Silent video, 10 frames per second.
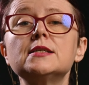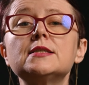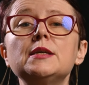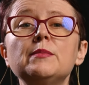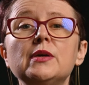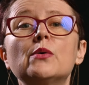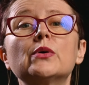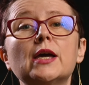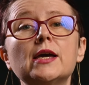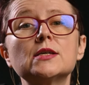
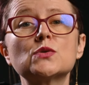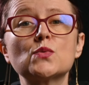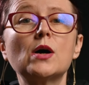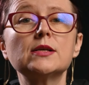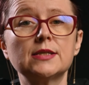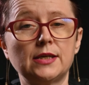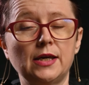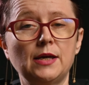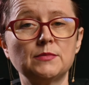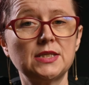
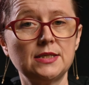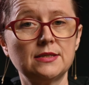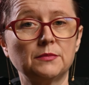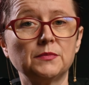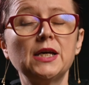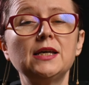SiBioKS1-CKM system